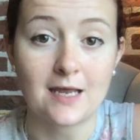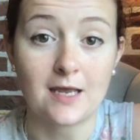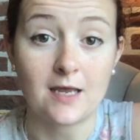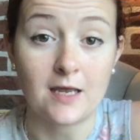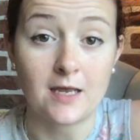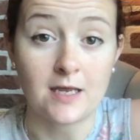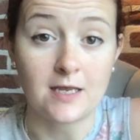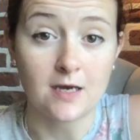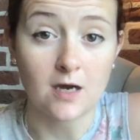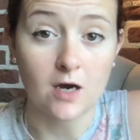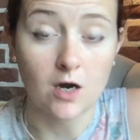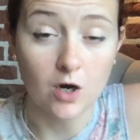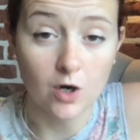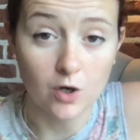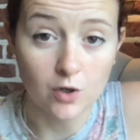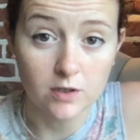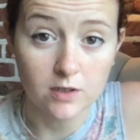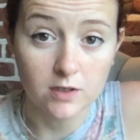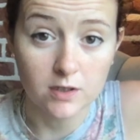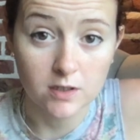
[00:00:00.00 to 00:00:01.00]
a
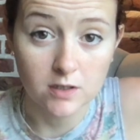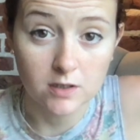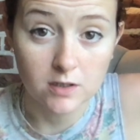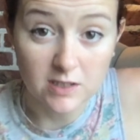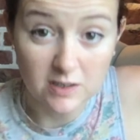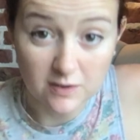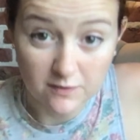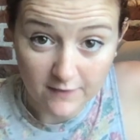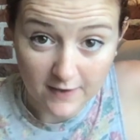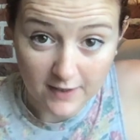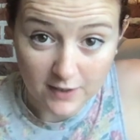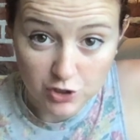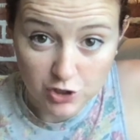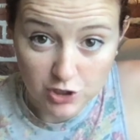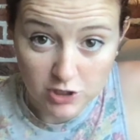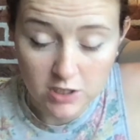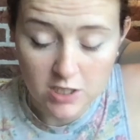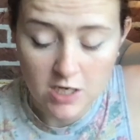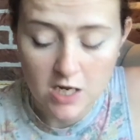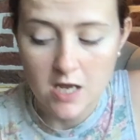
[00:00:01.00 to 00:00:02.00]
heart
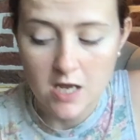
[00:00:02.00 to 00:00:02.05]
infection.